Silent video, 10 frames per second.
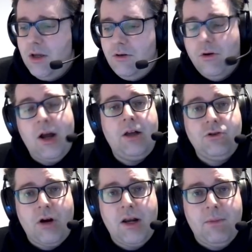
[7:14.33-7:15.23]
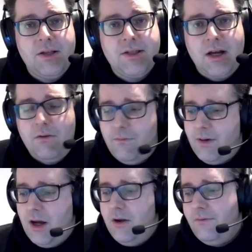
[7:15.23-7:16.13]
Not tried it myself,
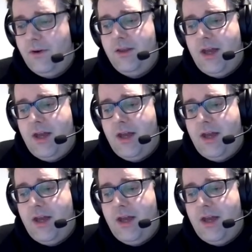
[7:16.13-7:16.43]
but hopefully